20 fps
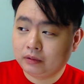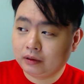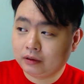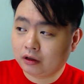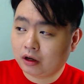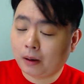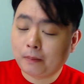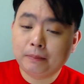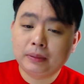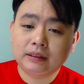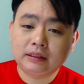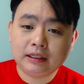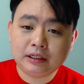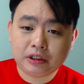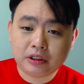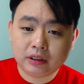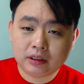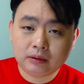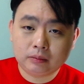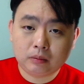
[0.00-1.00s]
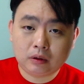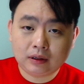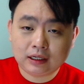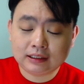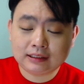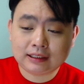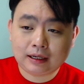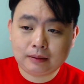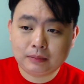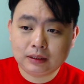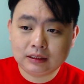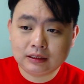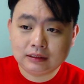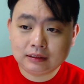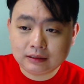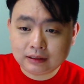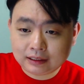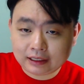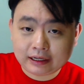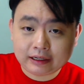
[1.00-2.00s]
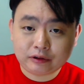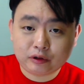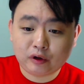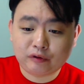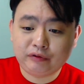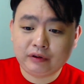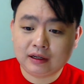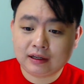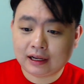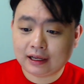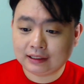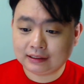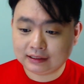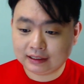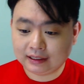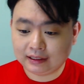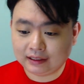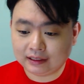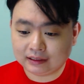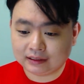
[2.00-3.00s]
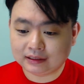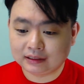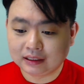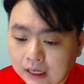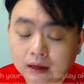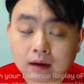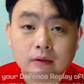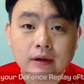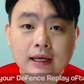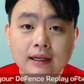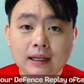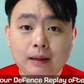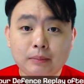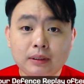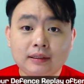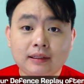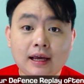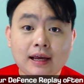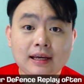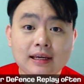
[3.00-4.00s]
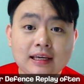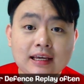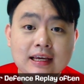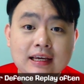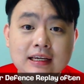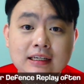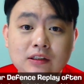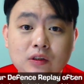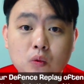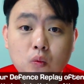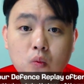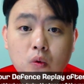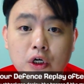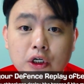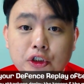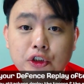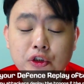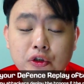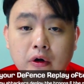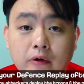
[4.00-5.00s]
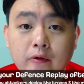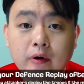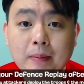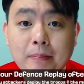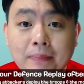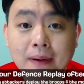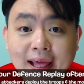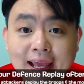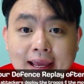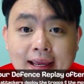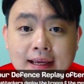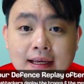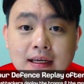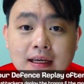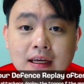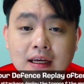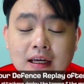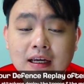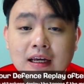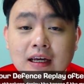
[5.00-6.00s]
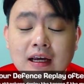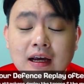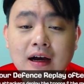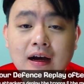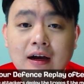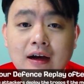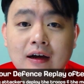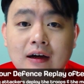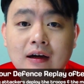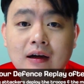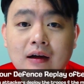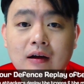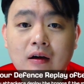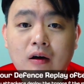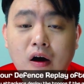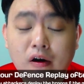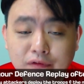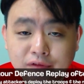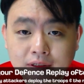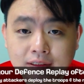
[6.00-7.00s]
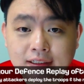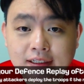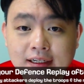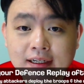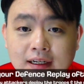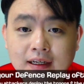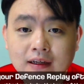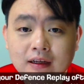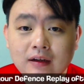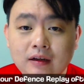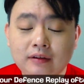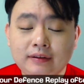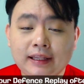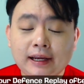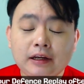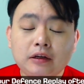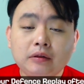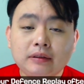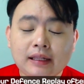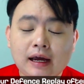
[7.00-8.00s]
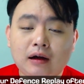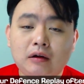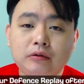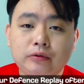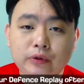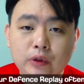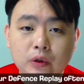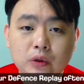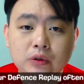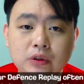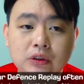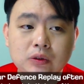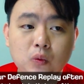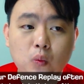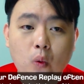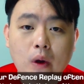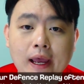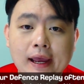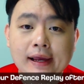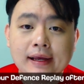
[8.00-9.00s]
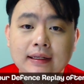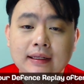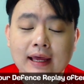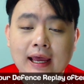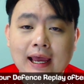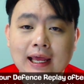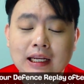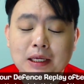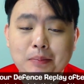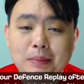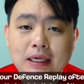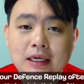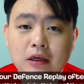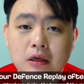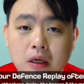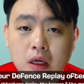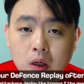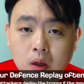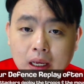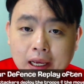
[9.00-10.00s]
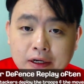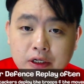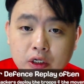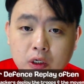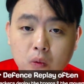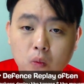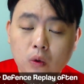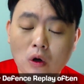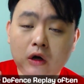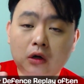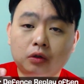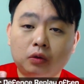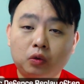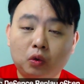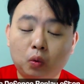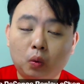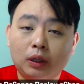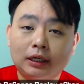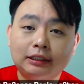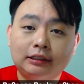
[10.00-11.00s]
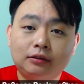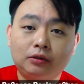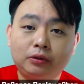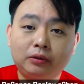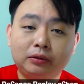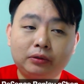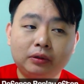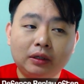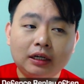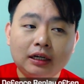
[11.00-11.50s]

competition, more excitement, trophy clans it is. Okay, number 9 is to watch your replay often. Take down notes where the enemy actually walk towards to.